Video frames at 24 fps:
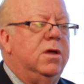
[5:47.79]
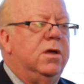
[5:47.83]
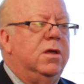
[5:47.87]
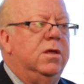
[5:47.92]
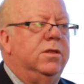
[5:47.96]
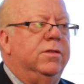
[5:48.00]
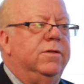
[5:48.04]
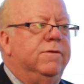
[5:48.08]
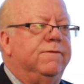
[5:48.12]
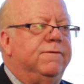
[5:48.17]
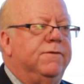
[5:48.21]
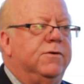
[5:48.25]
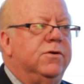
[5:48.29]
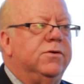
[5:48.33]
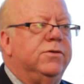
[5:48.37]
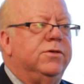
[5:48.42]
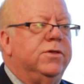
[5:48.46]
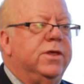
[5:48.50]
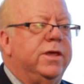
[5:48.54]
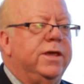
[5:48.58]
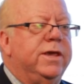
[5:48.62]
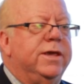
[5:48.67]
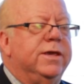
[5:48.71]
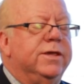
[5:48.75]
The first
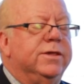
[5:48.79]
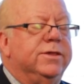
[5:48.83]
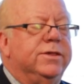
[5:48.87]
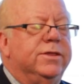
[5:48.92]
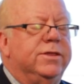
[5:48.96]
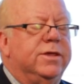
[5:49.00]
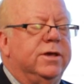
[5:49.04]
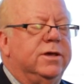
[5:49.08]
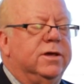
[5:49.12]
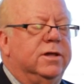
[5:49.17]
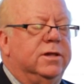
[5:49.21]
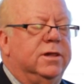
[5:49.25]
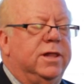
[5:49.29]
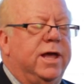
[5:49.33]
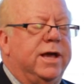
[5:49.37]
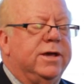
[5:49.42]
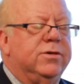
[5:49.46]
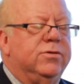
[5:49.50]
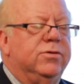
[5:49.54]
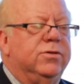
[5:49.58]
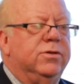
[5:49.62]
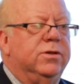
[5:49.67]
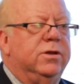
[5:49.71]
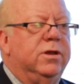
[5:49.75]
thing is the
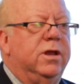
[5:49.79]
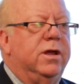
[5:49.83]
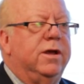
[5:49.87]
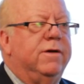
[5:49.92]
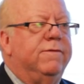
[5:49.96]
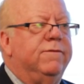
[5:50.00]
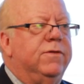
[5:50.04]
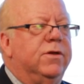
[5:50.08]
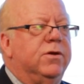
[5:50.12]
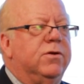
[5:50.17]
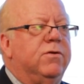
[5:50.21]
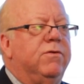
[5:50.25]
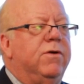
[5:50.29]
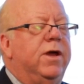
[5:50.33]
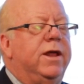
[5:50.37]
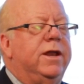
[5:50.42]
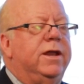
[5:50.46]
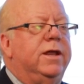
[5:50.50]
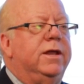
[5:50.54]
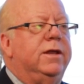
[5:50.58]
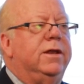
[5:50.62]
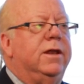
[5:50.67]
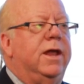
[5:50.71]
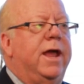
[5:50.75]
collection of the
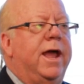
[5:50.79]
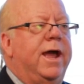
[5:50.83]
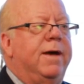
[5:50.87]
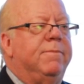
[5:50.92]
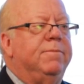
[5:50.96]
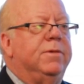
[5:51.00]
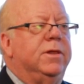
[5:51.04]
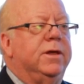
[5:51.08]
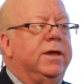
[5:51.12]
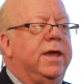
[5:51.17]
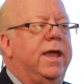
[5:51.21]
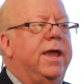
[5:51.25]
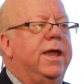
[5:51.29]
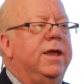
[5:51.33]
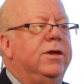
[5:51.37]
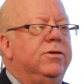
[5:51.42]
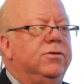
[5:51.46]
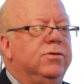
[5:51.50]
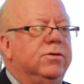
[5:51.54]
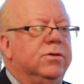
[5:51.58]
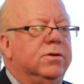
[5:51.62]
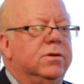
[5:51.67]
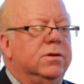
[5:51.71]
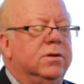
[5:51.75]
credit
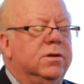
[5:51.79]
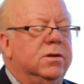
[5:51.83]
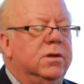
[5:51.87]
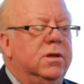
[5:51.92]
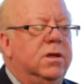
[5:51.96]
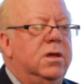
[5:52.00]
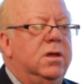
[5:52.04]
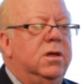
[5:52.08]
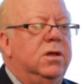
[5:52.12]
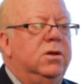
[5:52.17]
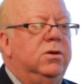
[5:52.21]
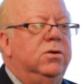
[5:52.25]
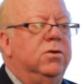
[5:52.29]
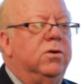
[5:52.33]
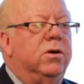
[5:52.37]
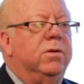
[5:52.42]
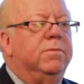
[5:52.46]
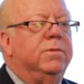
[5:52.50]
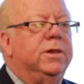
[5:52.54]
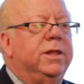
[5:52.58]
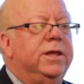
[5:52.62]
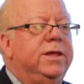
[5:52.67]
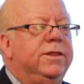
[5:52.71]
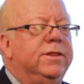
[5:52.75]
application.
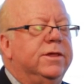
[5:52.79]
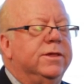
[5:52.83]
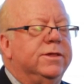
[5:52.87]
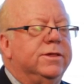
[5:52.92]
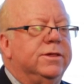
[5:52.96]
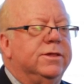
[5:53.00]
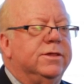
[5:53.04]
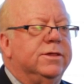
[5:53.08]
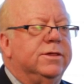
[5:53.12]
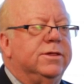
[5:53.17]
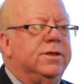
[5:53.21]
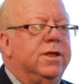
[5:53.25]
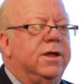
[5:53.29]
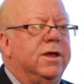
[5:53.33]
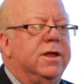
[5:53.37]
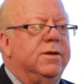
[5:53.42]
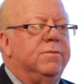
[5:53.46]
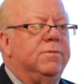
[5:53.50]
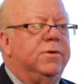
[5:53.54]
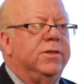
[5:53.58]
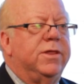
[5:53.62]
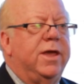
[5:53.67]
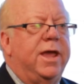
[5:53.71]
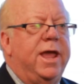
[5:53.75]
Normally this is
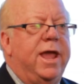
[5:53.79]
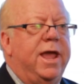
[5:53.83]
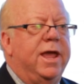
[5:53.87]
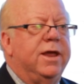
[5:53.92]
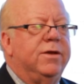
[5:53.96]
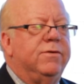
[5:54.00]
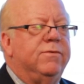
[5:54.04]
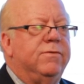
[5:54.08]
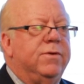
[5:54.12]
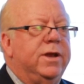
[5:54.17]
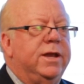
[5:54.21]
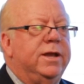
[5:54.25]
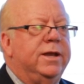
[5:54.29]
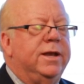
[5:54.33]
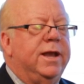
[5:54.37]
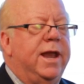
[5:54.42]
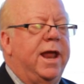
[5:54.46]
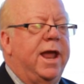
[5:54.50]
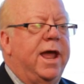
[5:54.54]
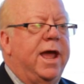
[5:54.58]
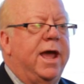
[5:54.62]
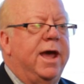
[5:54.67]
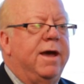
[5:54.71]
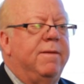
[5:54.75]
done with a handwritten
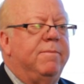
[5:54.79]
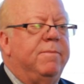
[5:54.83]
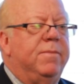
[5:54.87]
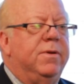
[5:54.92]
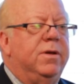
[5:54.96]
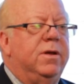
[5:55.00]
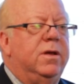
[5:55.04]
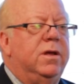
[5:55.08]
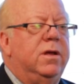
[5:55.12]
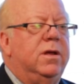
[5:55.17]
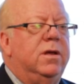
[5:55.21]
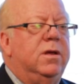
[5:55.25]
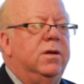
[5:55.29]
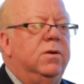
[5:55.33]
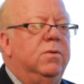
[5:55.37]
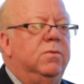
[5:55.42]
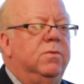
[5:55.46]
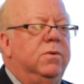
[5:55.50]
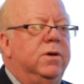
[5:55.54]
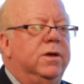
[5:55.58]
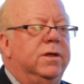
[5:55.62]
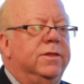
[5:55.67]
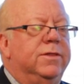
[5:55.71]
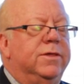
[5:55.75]
app
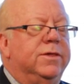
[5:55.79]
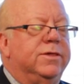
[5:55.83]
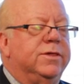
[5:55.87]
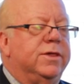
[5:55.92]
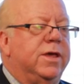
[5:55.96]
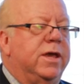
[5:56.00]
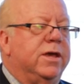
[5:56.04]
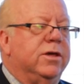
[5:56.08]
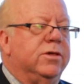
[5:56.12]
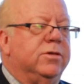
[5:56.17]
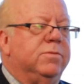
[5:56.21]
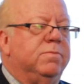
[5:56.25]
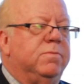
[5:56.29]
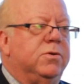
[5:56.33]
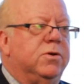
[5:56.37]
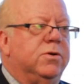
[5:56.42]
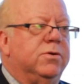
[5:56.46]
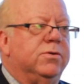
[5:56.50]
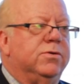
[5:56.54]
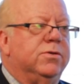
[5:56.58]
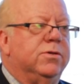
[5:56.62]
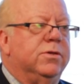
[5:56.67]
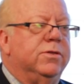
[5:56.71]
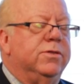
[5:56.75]
with a
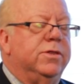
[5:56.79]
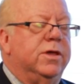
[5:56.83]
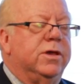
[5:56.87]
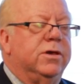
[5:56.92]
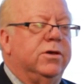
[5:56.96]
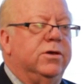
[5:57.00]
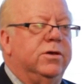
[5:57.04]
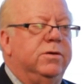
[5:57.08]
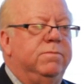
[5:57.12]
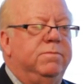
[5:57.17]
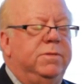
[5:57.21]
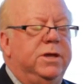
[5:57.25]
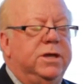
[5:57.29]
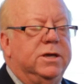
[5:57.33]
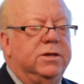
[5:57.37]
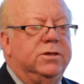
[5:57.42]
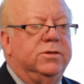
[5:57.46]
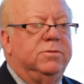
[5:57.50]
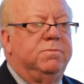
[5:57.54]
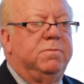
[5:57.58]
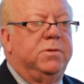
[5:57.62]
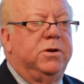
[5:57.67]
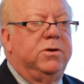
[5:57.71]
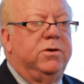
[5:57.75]
salesperson that could be
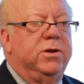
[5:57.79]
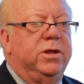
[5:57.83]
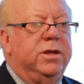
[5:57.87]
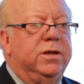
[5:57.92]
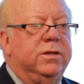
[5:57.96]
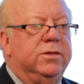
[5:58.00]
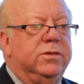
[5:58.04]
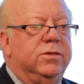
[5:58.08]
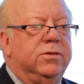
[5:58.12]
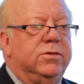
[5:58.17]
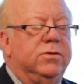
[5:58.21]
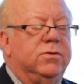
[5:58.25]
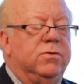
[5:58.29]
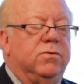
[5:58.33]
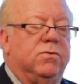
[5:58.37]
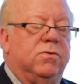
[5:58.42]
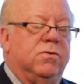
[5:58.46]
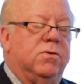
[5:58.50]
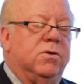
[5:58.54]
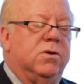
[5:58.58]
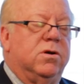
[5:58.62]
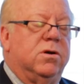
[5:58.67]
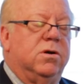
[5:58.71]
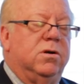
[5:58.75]
experienced
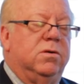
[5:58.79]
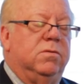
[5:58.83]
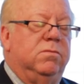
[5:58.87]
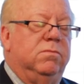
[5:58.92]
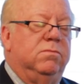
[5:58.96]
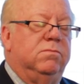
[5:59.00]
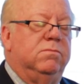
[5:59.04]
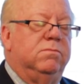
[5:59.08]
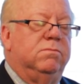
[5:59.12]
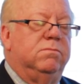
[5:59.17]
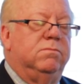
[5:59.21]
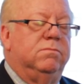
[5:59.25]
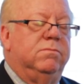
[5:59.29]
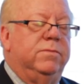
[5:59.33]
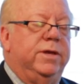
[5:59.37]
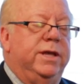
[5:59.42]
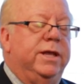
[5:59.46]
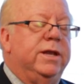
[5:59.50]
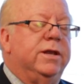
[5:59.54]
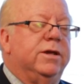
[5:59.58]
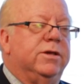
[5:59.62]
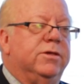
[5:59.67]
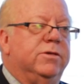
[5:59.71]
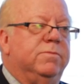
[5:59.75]
or
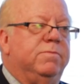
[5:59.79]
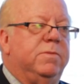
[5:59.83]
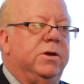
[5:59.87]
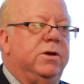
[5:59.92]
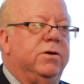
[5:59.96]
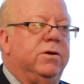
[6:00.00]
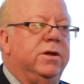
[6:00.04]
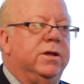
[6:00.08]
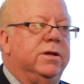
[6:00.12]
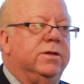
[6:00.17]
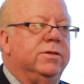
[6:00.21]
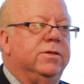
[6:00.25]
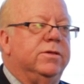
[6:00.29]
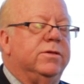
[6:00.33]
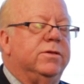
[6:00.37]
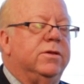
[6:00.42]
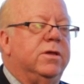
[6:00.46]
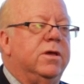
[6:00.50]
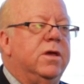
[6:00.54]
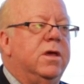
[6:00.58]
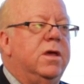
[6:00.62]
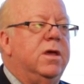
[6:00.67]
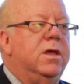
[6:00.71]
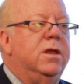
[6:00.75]
inexperienced,
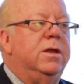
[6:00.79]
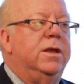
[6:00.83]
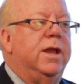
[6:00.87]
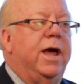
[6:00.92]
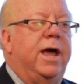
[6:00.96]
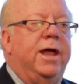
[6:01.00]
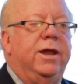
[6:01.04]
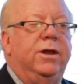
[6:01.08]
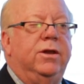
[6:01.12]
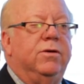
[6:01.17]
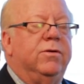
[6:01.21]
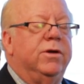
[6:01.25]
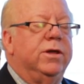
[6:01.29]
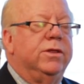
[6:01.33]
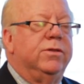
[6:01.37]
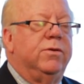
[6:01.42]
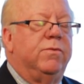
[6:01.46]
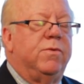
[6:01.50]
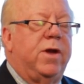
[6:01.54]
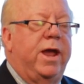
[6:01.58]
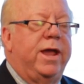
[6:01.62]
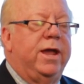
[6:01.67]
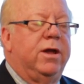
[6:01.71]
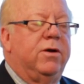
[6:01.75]
not knowing the
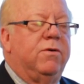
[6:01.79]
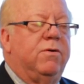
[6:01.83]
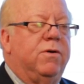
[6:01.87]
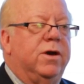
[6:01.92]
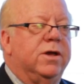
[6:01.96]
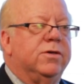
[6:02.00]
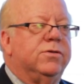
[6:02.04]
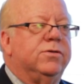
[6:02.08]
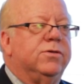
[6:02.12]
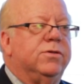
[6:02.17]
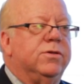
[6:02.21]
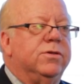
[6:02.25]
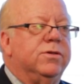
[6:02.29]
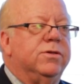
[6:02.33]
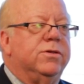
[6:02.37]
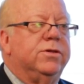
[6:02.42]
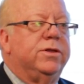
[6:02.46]
right questions